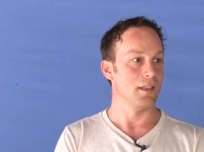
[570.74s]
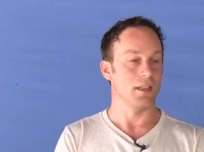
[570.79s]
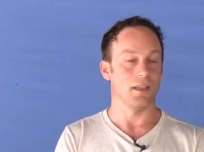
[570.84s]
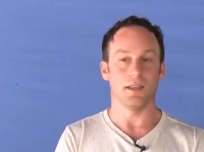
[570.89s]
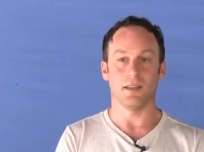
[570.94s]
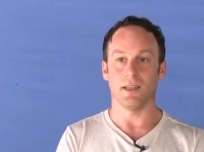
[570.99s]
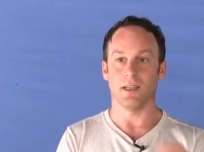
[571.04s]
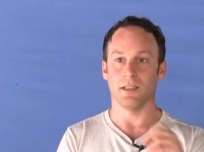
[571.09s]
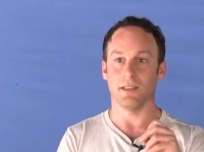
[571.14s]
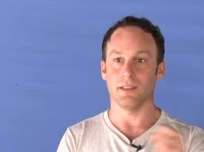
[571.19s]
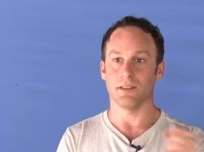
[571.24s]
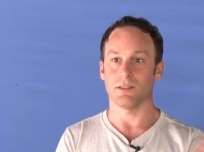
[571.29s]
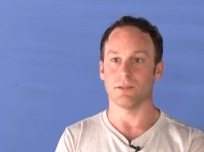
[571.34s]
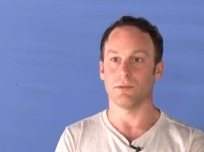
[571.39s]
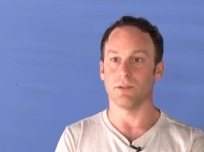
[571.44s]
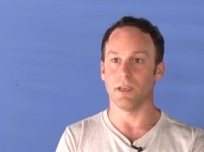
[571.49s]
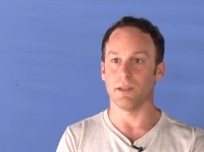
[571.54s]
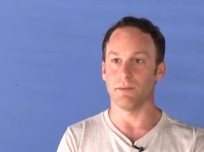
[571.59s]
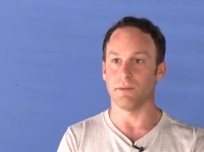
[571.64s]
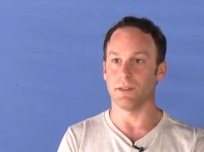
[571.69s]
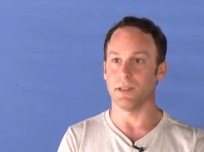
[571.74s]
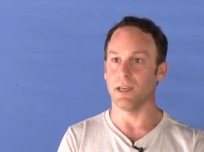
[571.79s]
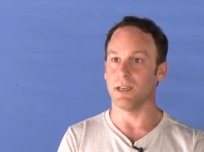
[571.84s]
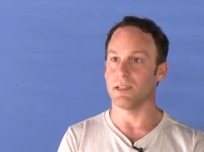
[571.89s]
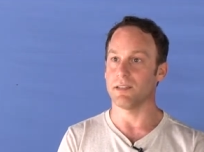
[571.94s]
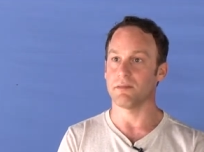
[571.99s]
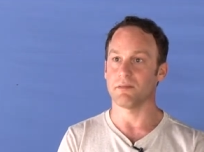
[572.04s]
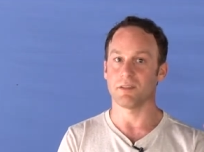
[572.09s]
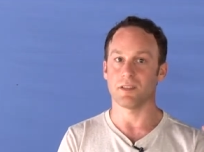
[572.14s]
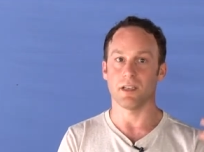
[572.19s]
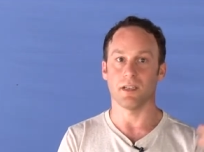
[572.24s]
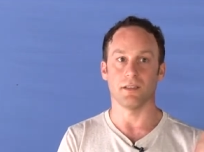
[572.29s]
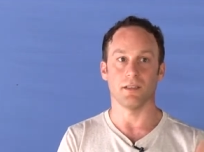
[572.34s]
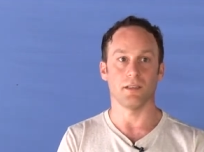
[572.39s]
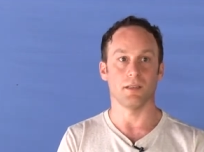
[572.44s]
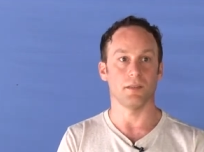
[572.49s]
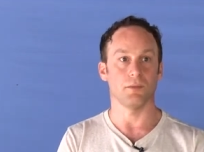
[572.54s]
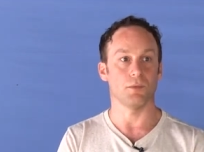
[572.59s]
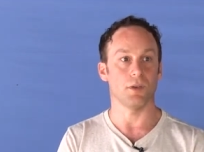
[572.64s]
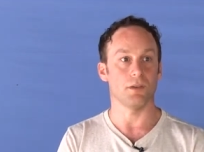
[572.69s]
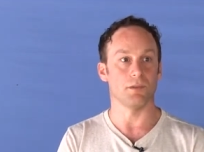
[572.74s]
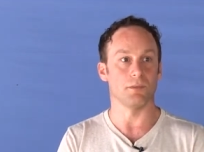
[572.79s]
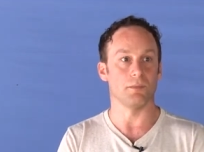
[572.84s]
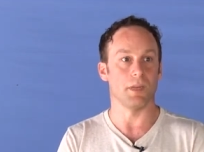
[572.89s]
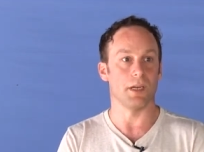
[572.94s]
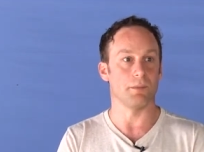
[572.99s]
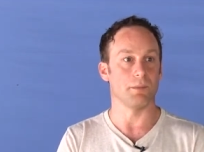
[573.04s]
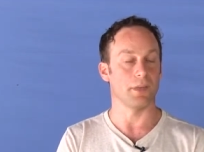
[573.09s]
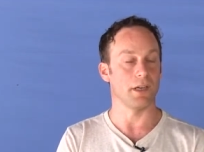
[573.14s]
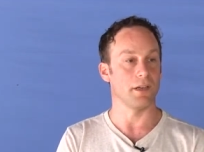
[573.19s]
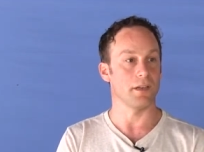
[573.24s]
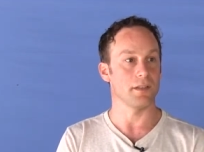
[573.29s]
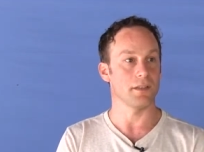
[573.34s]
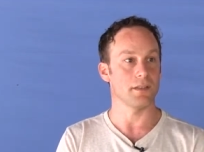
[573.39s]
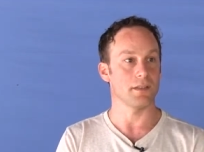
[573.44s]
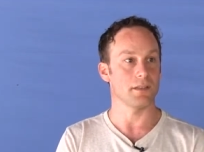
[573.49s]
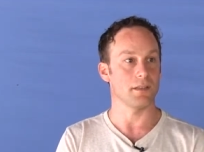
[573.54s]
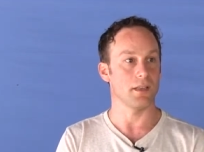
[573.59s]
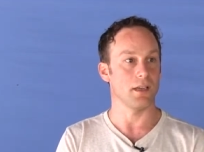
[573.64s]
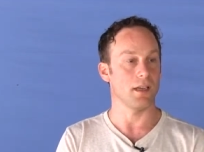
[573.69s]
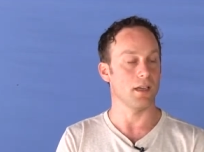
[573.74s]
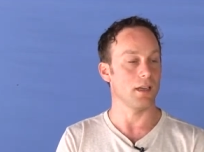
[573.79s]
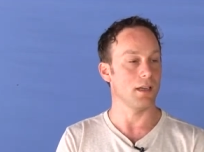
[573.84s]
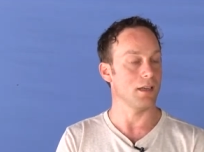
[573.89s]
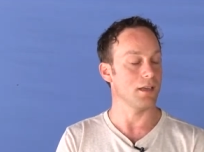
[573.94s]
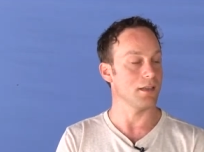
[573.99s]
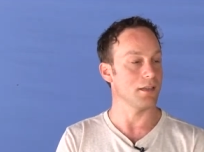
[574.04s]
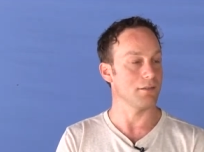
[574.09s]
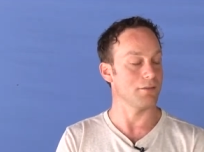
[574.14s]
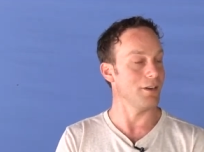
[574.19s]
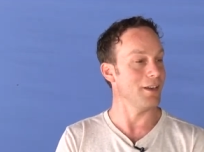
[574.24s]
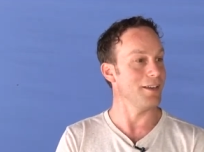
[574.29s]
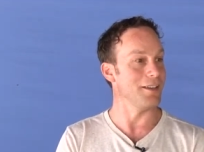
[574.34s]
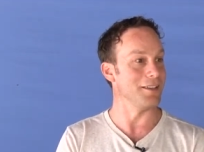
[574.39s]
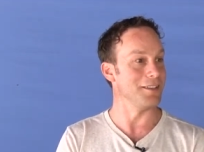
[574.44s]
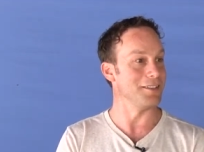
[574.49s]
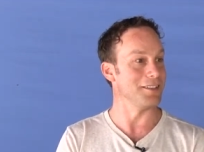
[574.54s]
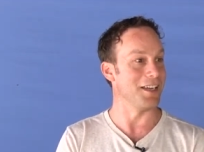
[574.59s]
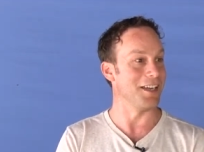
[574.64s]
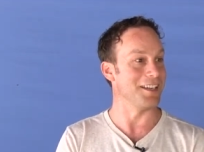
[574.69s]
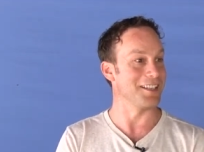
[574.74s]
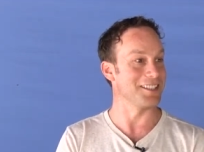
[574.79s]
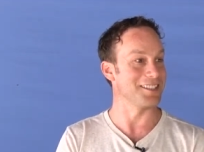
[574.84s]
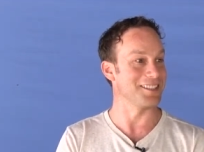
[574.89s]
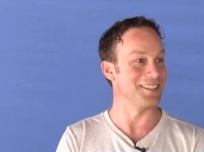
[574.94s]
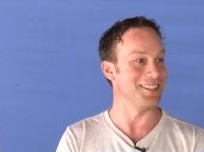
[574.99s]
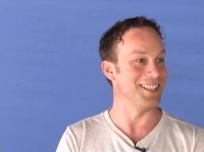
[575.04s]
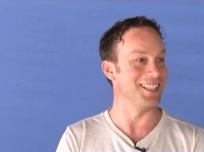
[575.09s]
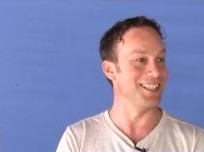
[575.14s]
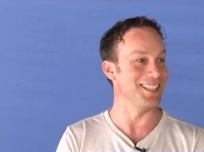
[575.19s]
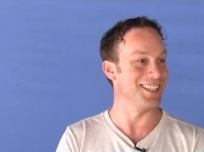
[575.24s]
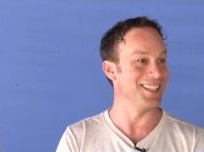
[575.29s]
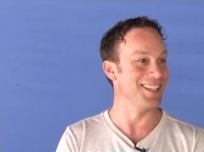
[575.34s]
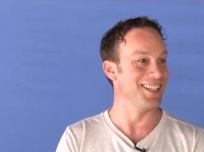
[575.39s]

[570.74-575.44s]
And then in 12 days, suddenly, whoa, my parents are great, actually.